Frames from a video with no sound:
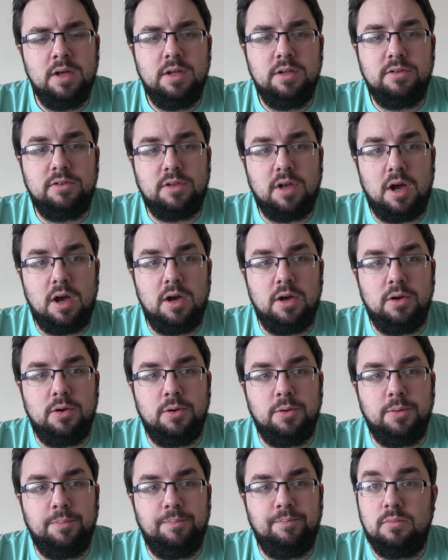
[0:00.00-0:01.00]

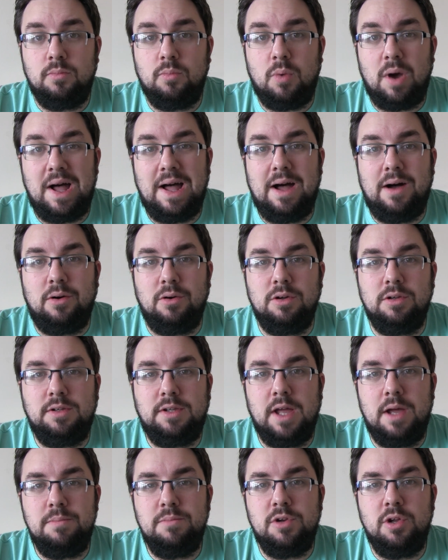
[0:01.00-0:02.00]
So, wow,
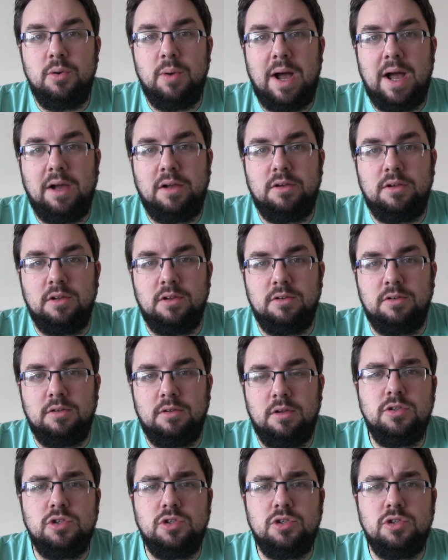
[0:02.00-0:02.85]
them new actors.